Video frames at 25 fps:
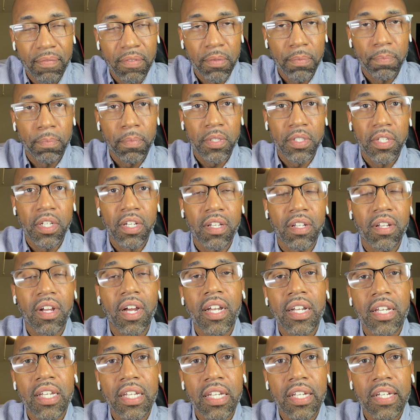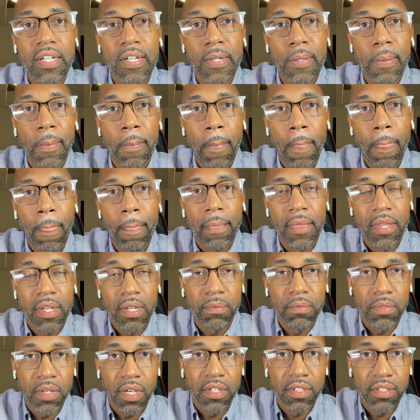particular idea that I'm
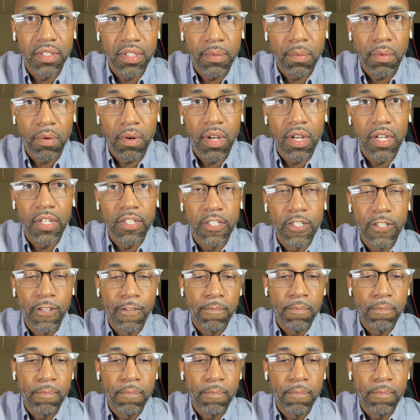trying to summarize.